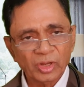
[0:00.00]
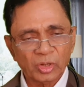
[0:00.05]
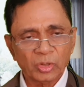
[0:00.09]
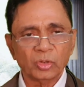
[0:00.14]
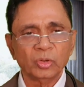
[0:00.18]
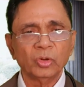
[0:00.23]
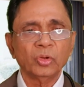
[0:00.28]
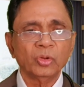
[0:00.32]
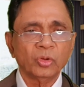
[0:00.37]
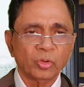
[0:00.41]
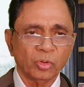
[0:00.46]

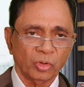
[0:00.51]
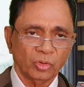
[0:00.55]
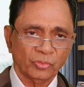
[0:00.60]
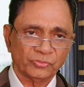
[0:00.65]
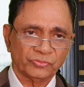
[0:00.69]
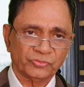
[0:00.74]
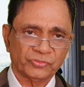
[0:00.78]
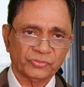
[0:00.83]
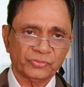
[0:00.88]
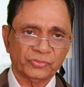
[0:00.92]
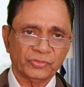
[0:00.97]

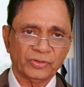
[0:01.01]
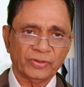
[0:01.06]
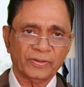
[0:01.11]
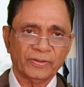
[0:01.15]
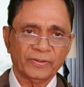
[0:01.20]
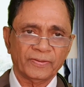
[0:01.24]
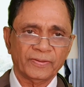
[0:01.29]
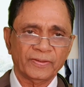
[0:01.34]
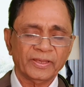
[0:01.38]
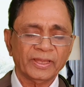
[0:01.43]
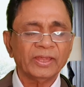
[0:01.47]
glucose.
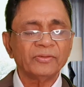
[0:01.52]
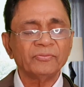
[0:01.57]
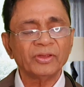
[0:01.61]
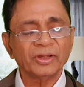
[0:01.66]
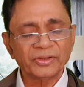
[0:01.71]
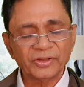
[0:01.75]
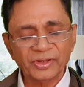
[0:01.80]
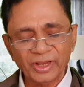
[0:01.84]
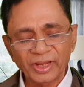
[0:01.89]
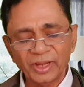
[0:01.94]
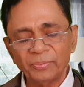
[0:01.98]

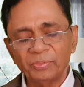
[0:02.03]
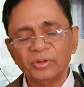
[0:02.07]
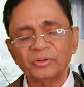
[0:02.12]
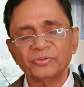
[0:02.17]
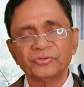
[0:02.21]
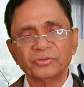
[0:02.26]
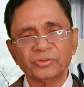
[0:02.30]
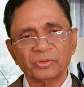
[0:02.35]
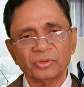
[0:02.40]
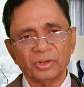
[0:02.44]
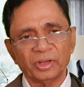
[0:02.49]
Even table
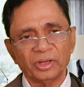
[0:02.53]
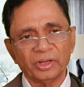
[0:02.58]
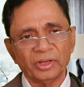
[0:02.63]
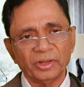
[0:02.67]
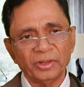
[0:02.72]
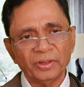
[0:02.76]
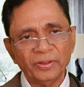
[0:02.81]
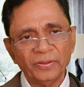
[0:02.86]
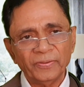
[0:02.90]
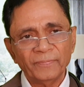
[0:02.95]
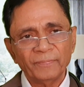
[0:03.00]

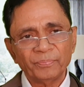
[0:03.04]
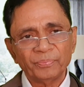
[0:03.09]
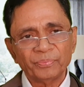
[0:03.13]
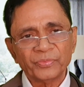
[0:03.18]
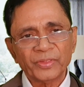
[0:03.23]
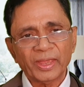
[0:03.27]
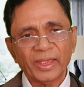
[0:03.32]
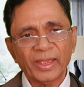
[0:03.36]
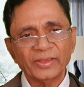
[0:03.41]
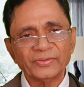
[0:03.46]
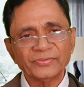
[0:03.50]
sugar
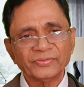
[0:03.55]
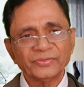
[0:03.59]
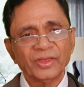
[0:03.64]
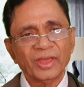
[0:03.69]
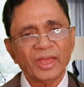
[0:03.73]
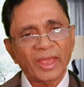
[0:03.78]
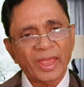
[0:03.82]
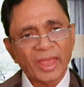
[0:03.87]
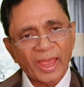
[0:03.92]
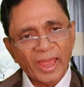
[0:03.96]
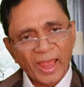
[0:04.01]
has
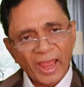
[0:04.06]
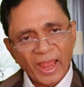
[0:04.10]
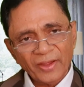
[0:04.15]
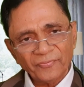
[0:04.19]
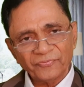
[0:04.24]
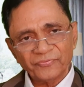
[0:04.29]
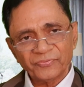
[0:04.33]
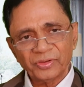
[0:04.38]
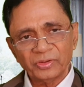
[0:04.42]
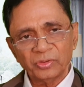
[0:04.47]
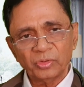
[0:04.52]

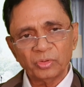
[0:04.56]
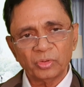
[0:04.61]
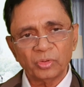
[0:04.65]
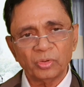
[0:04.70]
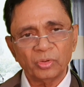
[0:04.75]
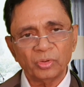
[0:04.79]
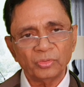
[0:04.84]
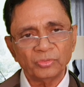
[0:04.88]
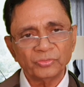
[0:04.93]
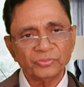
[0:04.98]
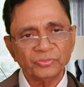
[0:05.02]
half
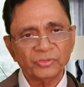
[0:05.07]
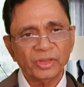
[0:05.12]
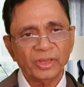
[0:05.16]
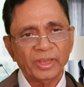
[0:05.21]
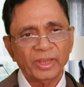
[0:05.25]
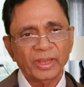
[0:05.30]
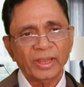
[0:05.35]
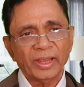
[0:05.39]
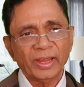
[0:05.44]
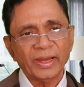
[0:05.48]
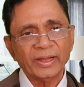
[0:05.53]
glucose
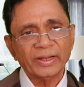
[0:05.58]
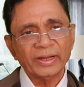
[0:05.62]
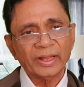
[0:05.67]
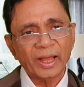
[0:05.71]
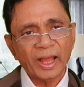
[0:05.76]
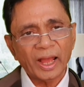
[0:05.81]
and